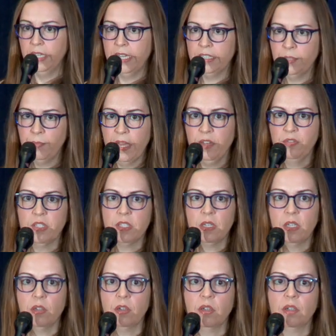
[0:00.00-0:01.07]
And the benefits
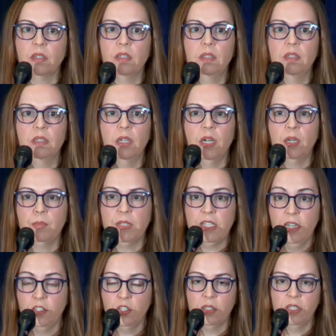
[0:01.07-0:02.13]
here uh,
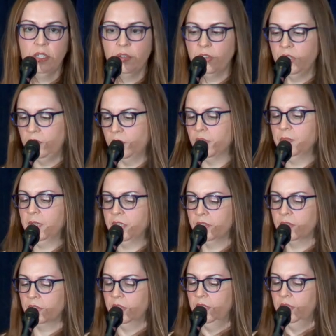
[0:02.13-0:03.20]
potentially are
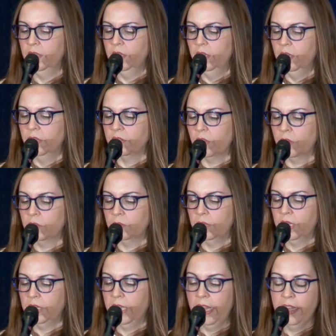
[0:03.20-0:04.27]
enormous. So,
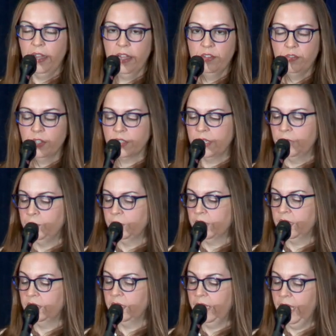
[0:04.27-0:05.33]
uh, AI, for example,
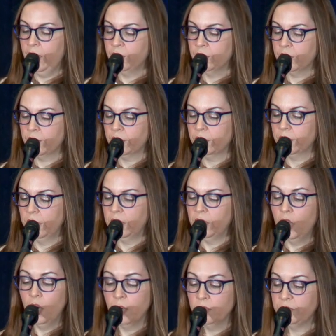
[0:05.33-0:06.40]
can counter uh,
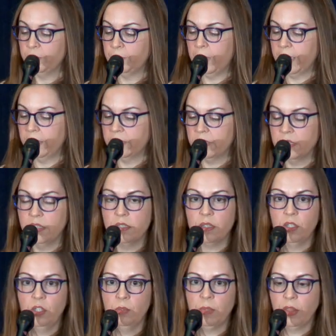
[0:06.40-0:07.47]
harmful biases
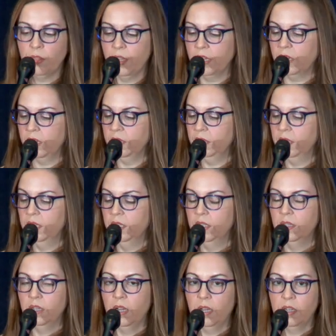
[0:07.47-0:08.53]
in human thinking,
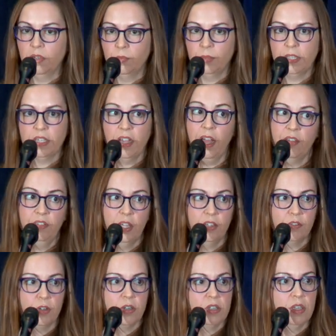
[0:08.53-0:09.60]
uh, with the caveat,
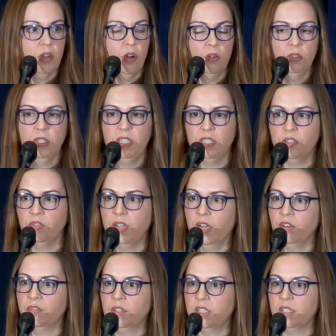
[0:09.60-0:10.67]
of course, that only if
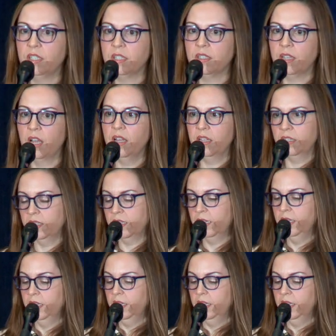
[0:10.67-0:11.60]
carefully designed